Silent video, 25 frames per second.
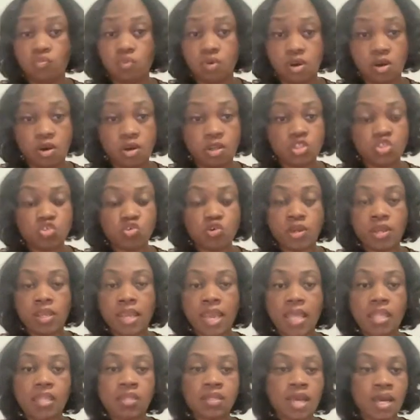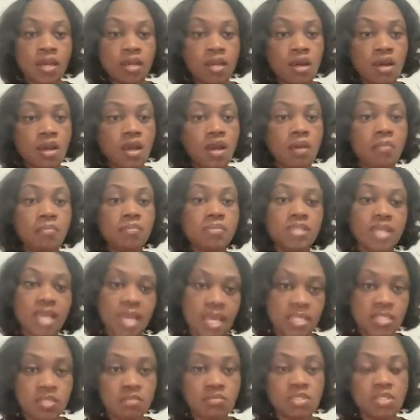Go to joinkayla.com,
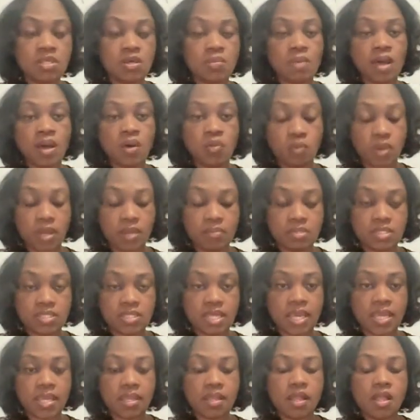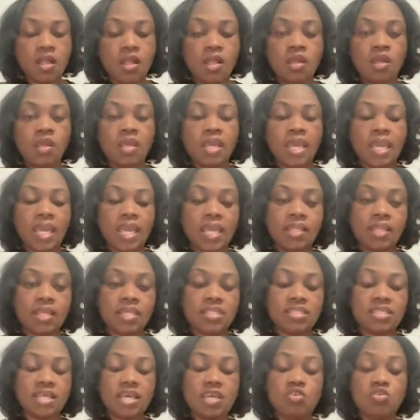takes them to my website. And like I
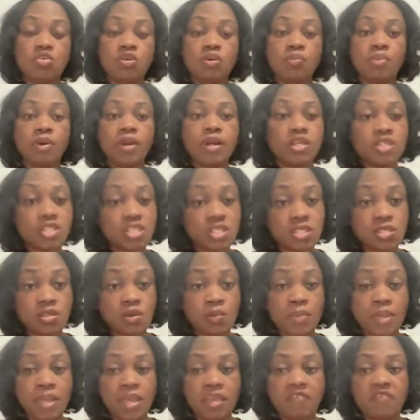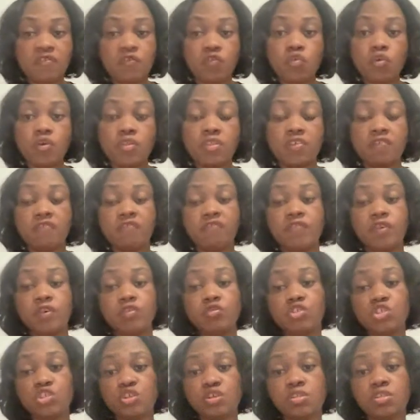said, you can purchase domain for the
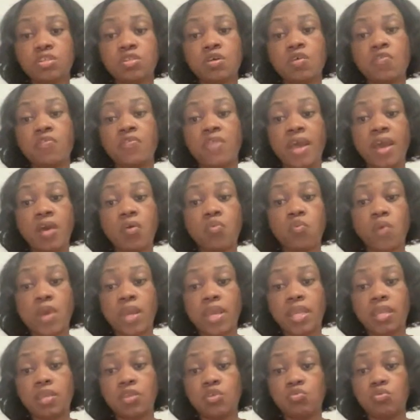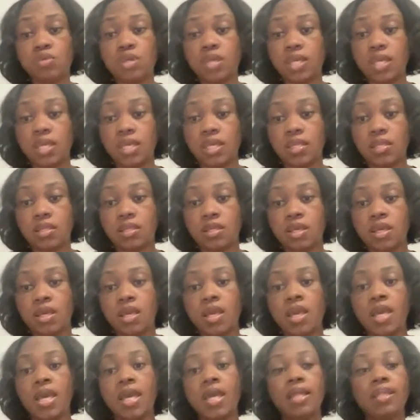future. So that way you can
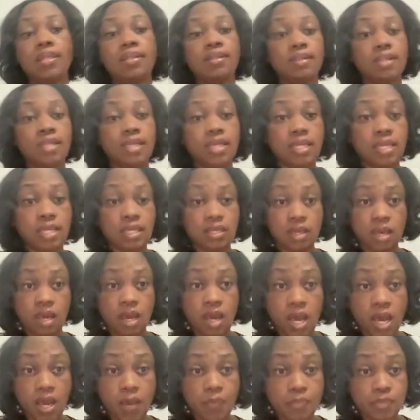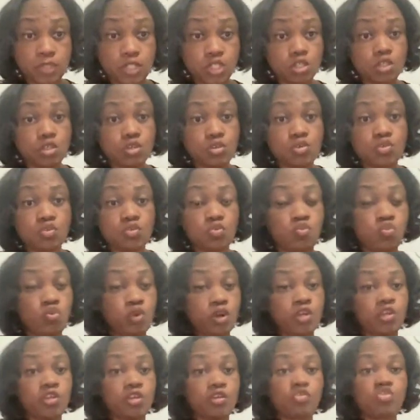lead up to
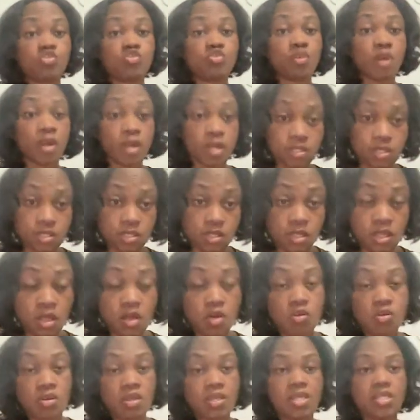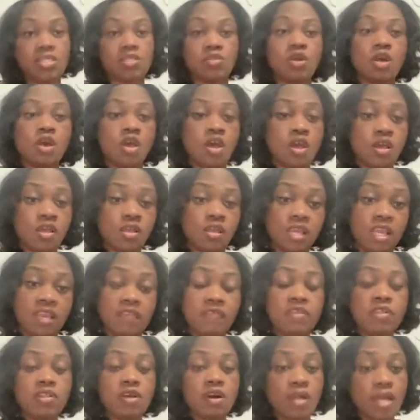where you're trying to go. Because
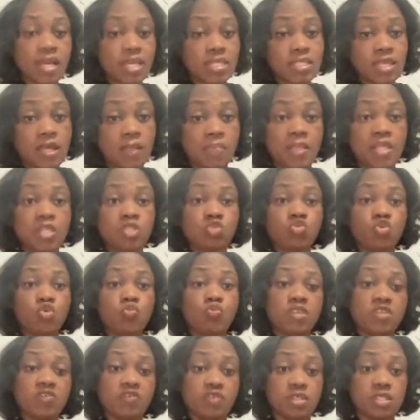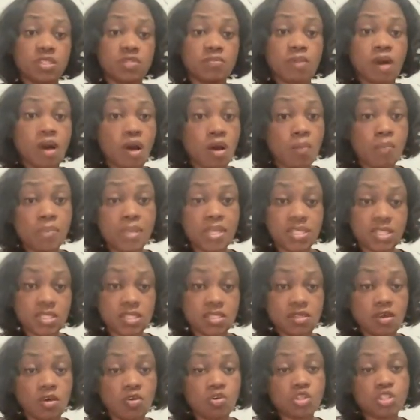even though, like I said, this group is for small
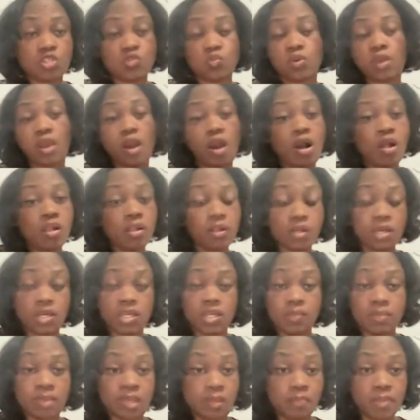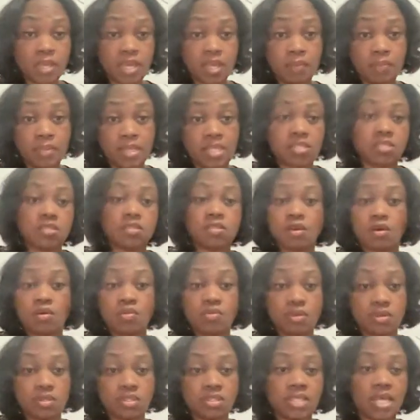business owners, we all are going to be big business
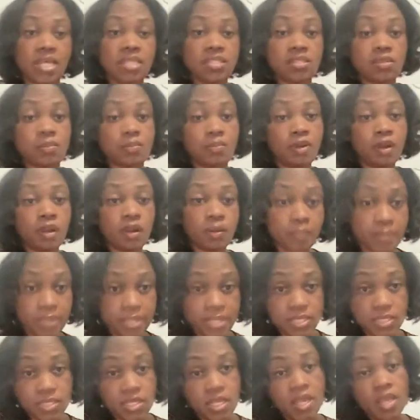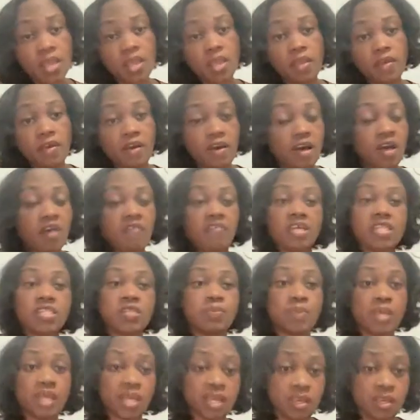owners. That's the purpose of us
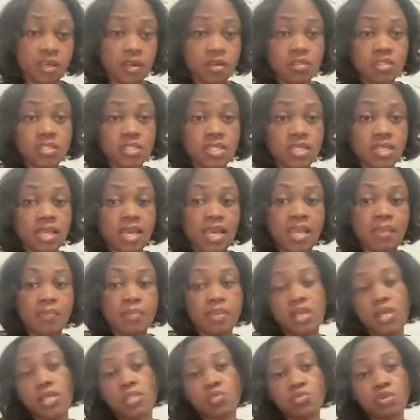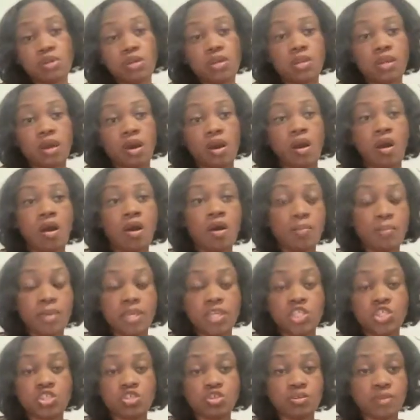being here tonight, because we're going to all
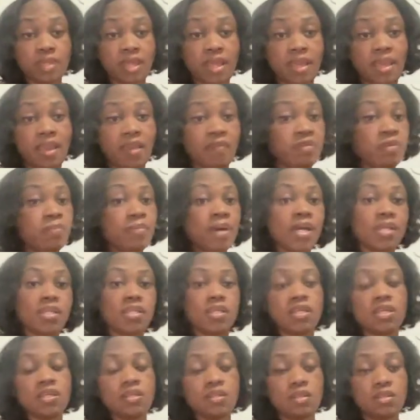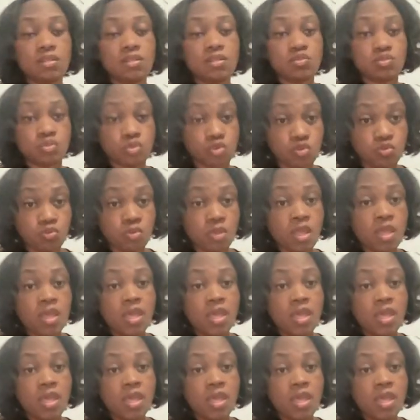make sure that everybody in this group